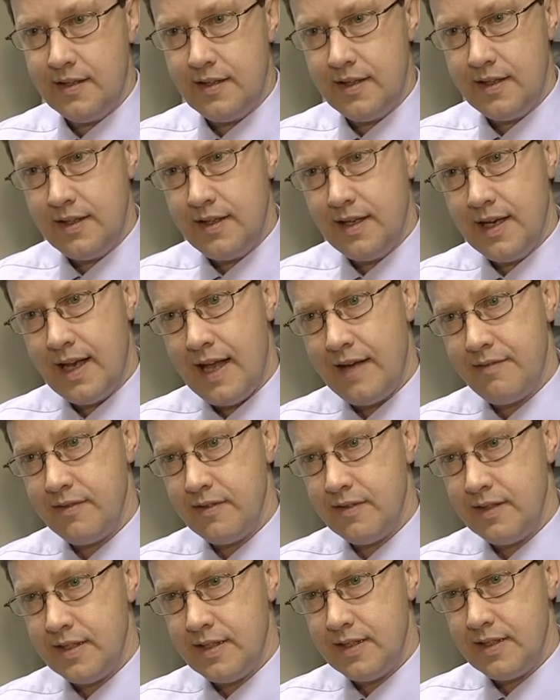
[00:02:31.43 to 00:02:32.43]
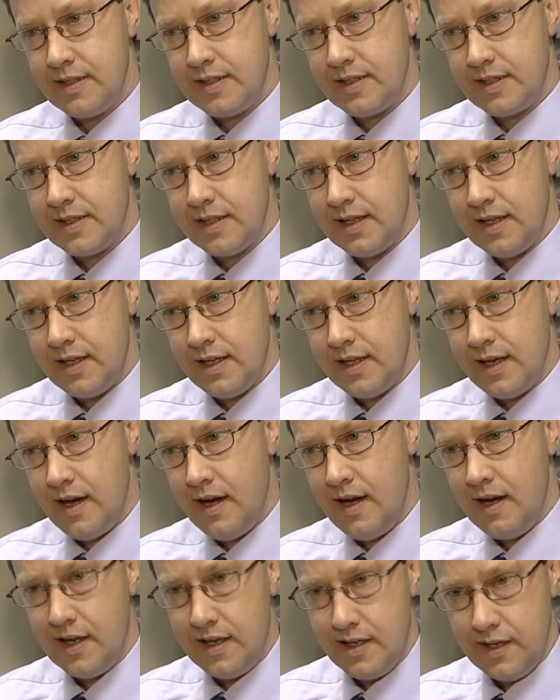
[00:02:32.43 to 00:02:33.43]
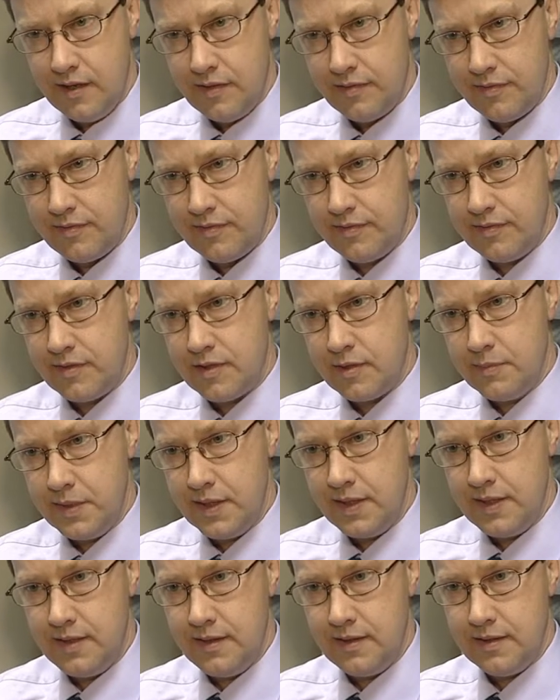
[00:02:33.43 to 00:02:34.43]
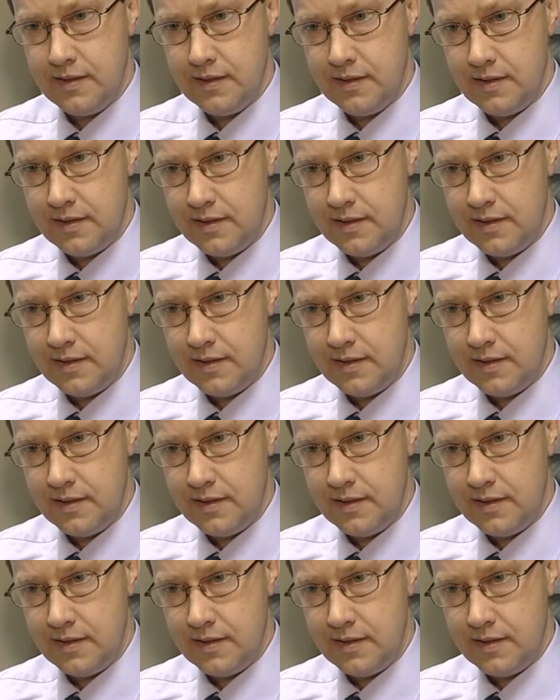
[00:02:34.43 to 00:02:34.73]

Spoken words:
the level is high enough to